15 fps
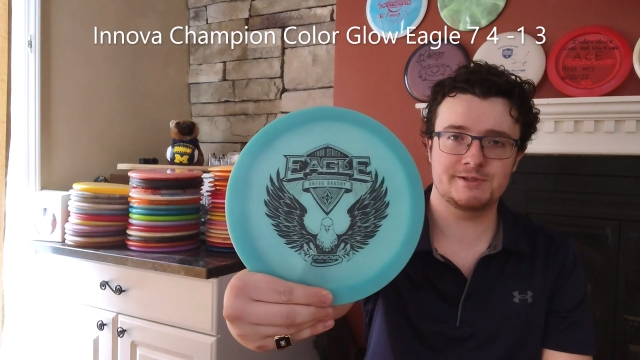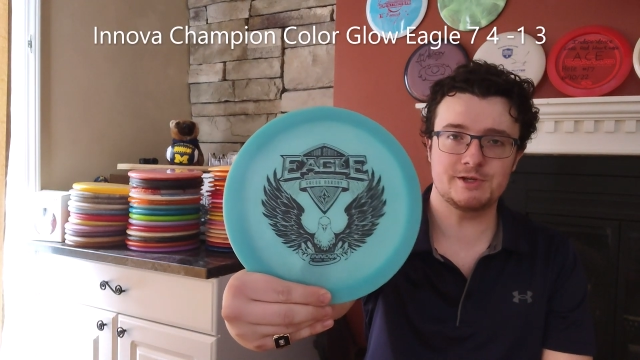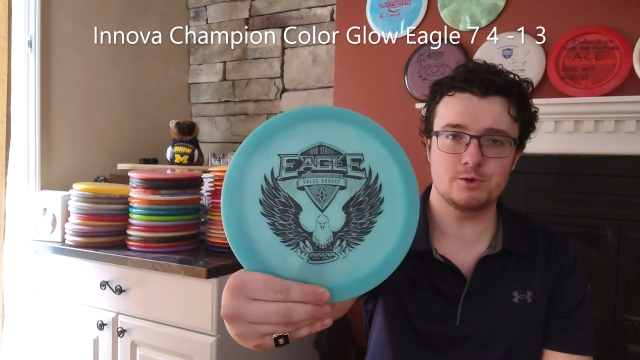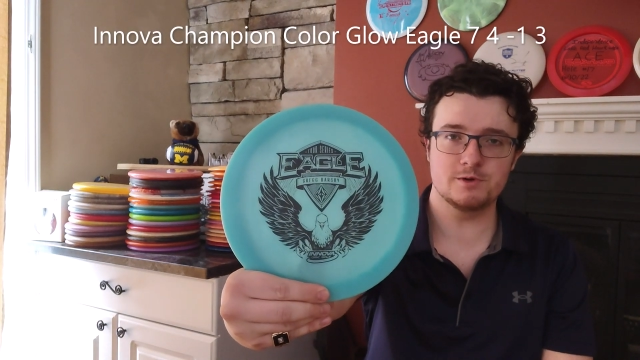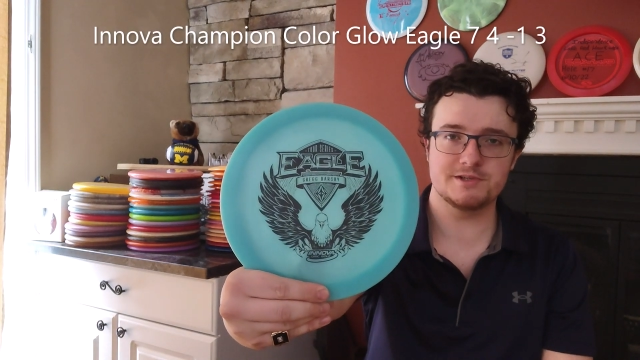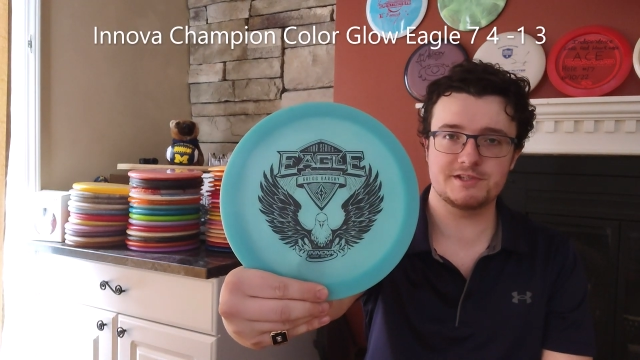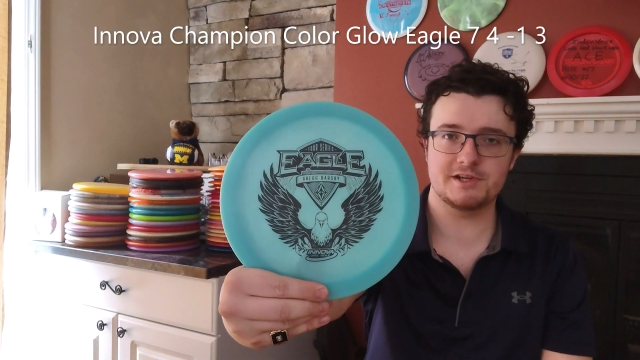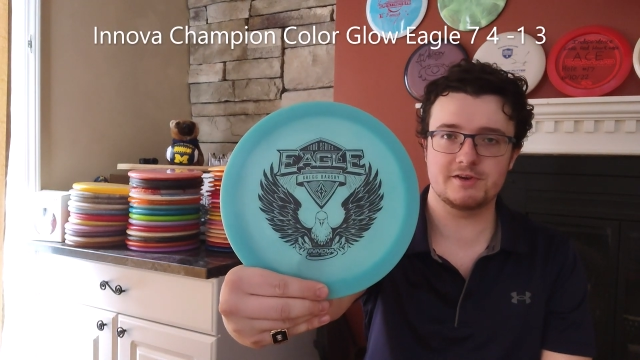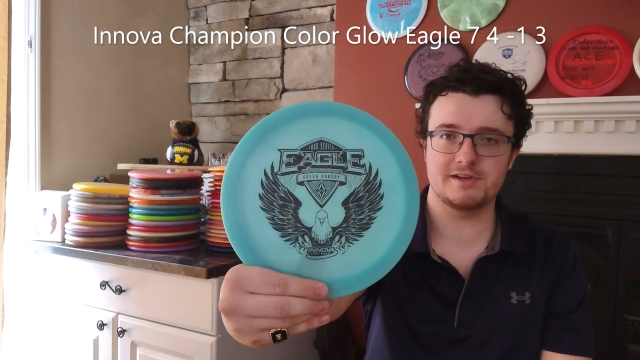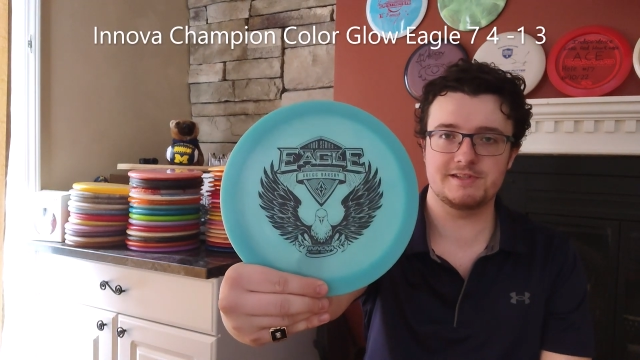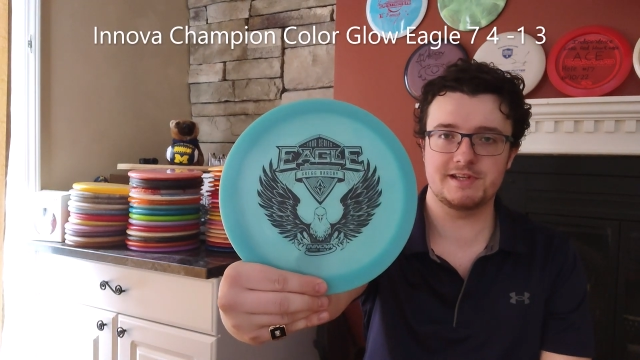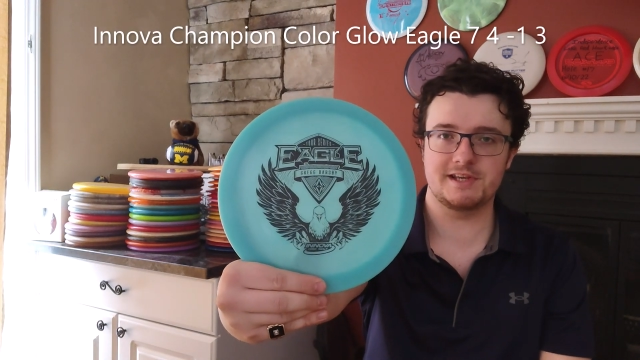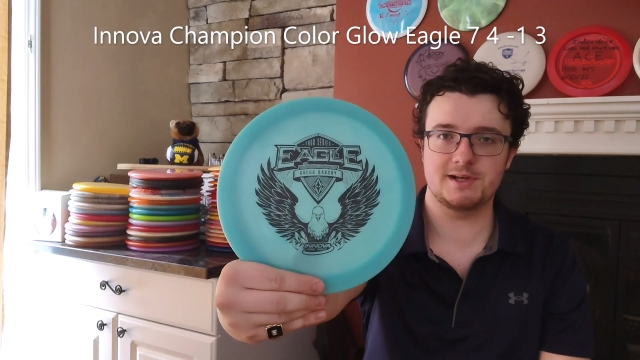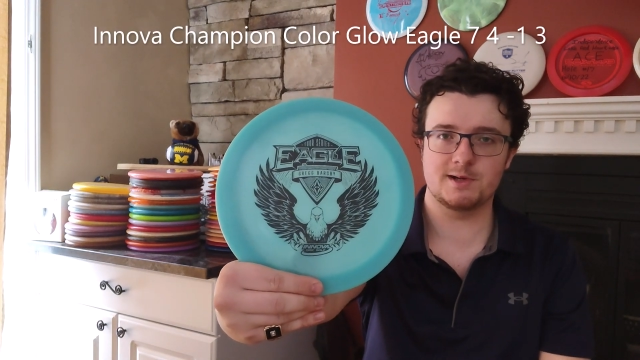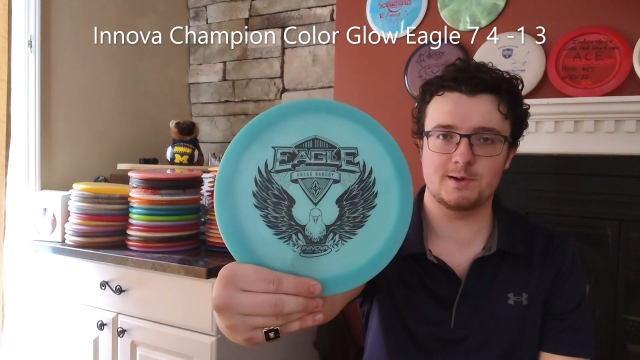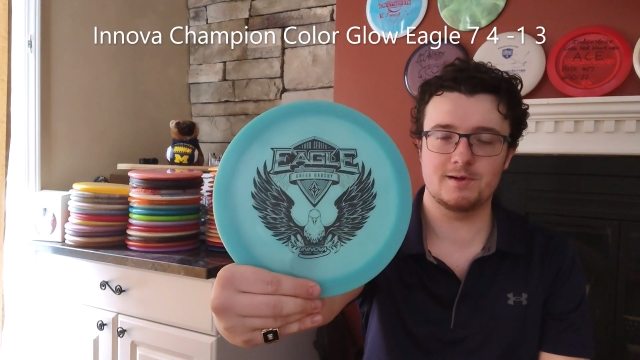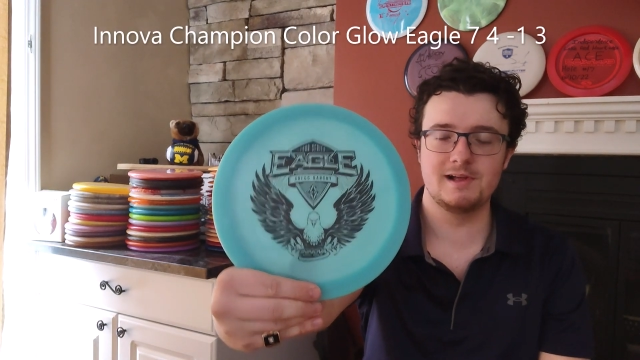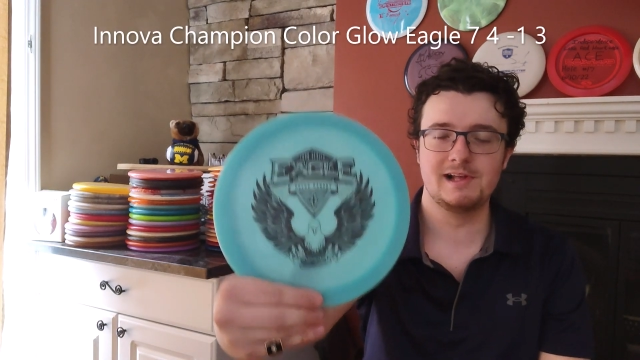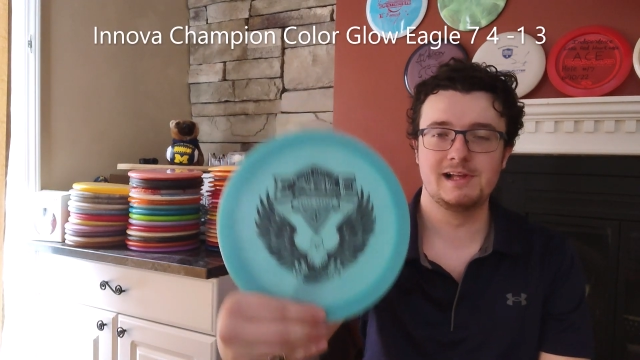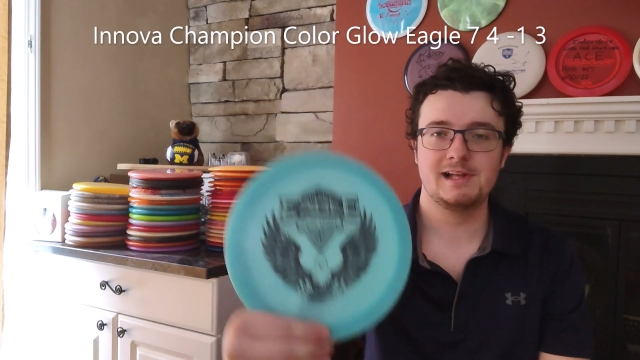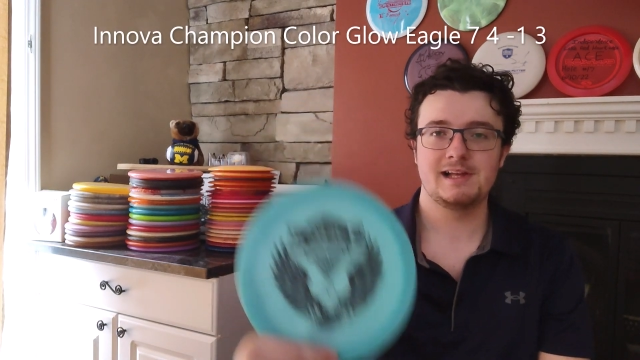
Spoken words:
Tour Series Eagle.